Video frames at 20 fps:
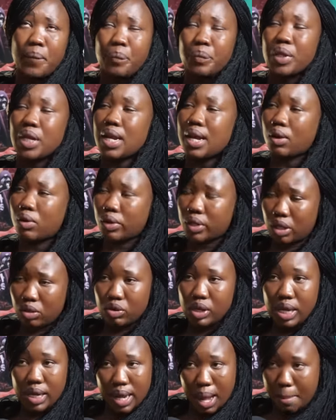They're like, okay, you
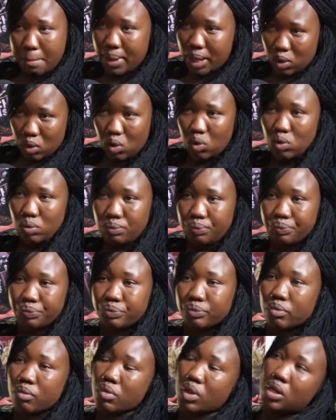can come back home.
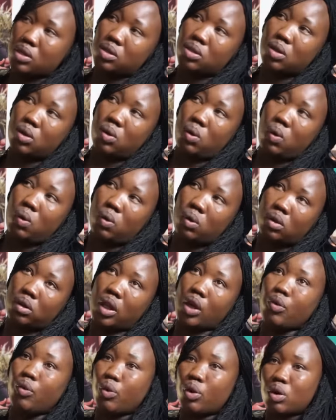So
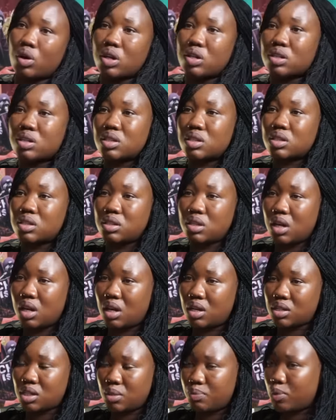they wrote, because
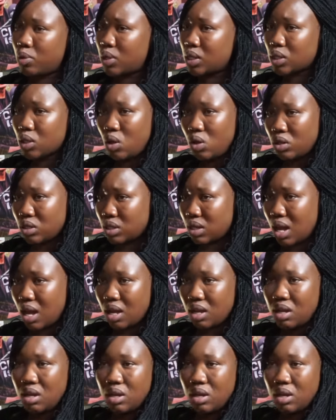Sipo was Tosa.